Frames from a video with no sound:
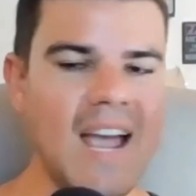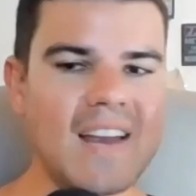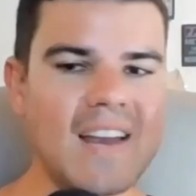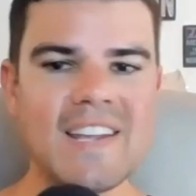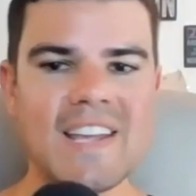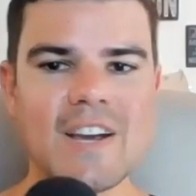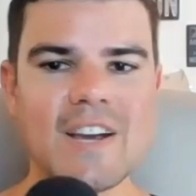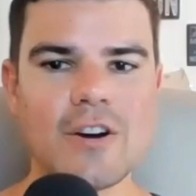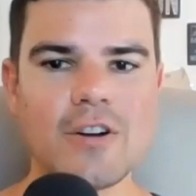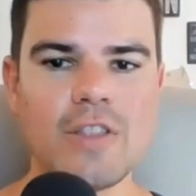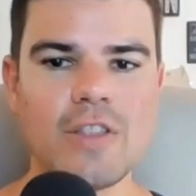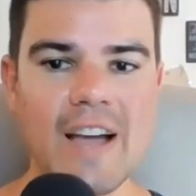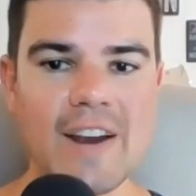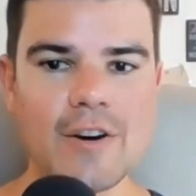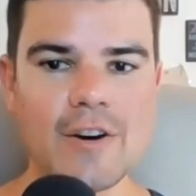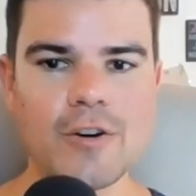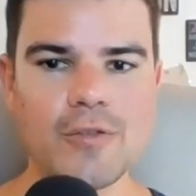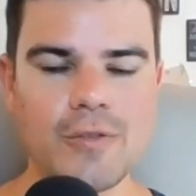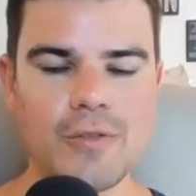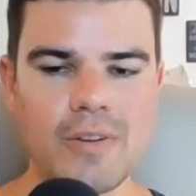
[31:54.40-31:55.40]
10-year
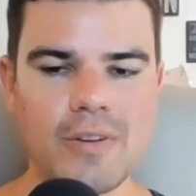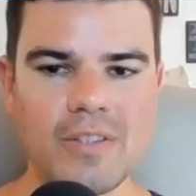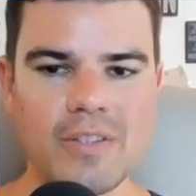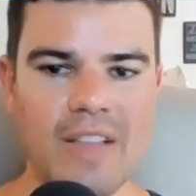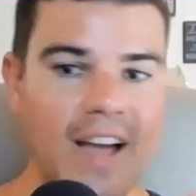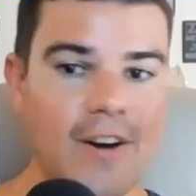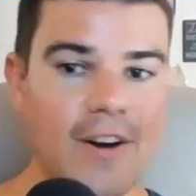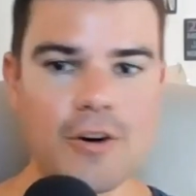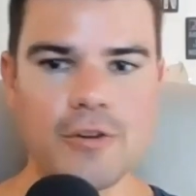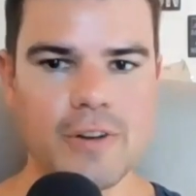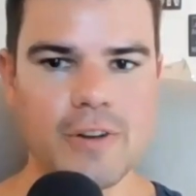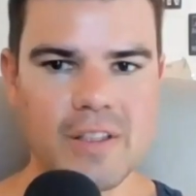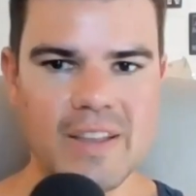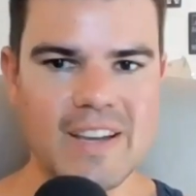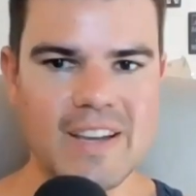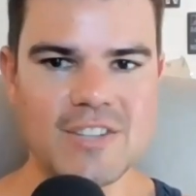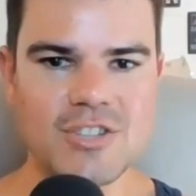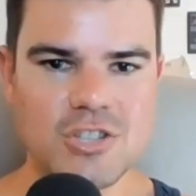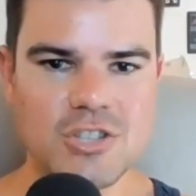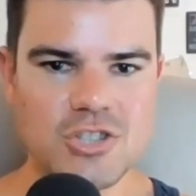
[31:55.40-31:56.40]
letter
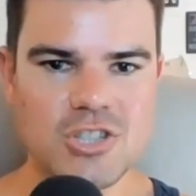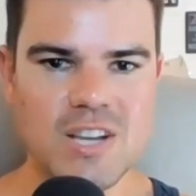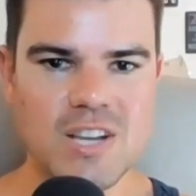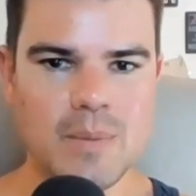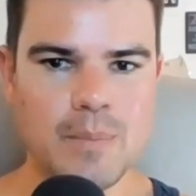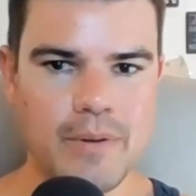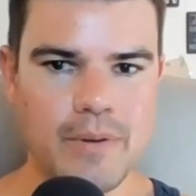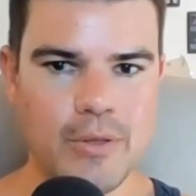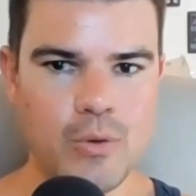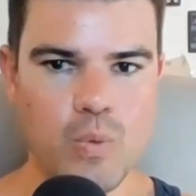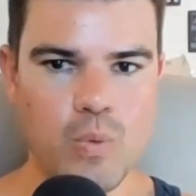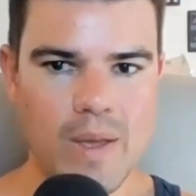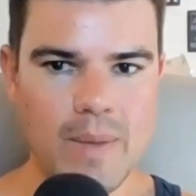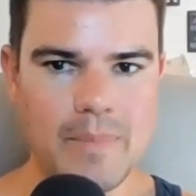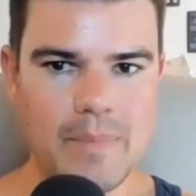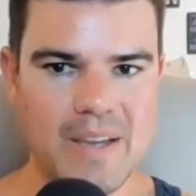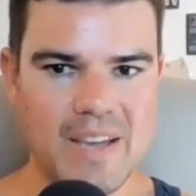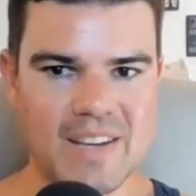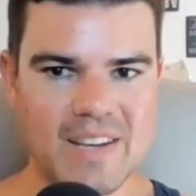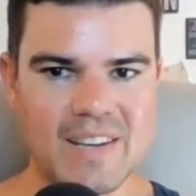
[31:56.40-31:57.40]
relationship with
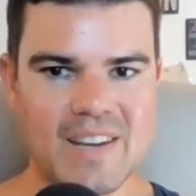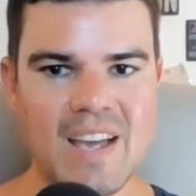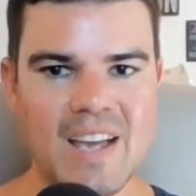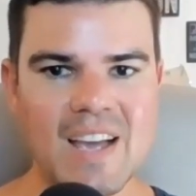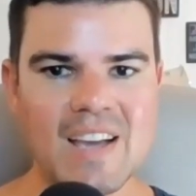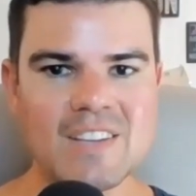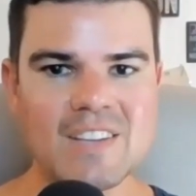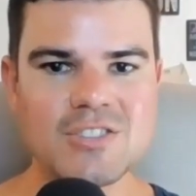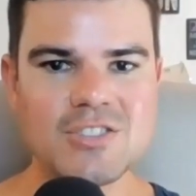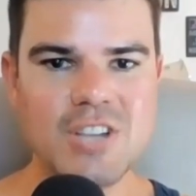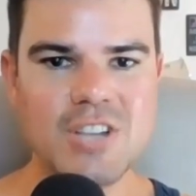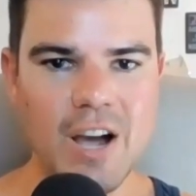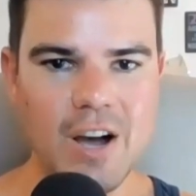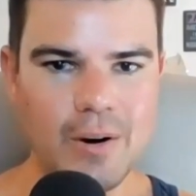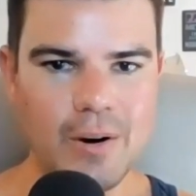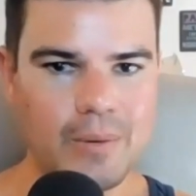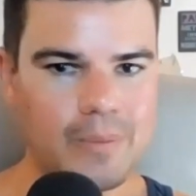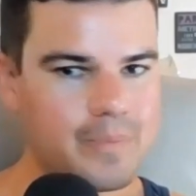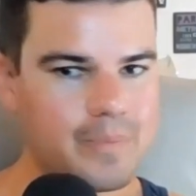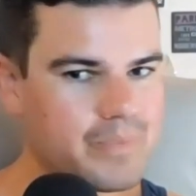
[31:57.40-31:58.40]
Whitman.
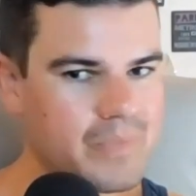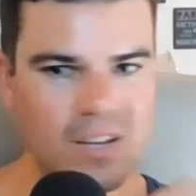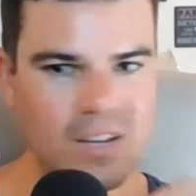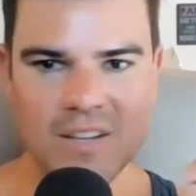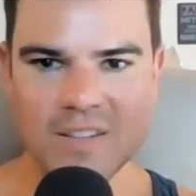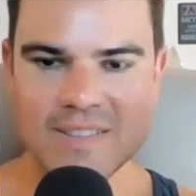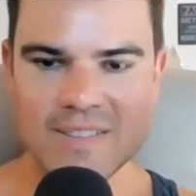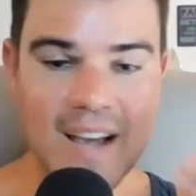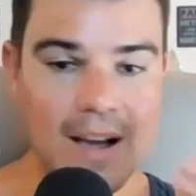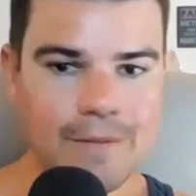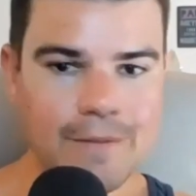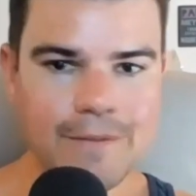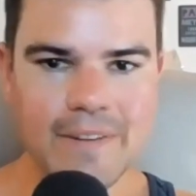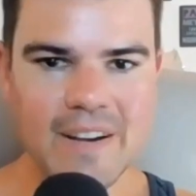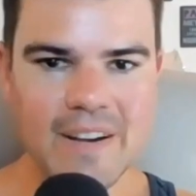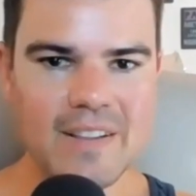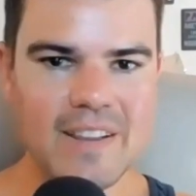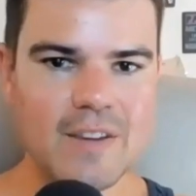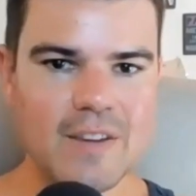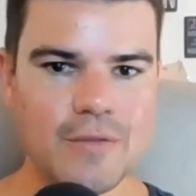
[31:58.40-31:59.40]
So
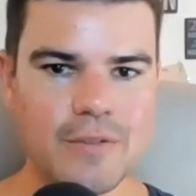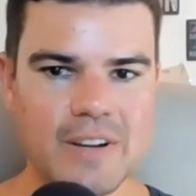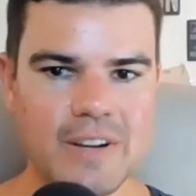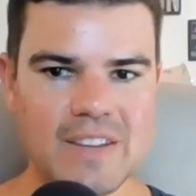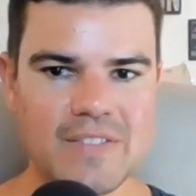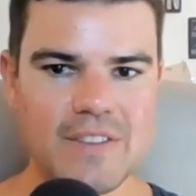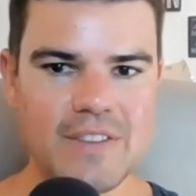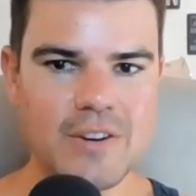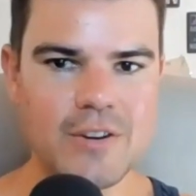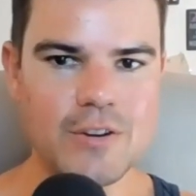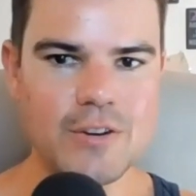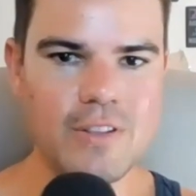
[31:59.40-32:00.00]
definitely read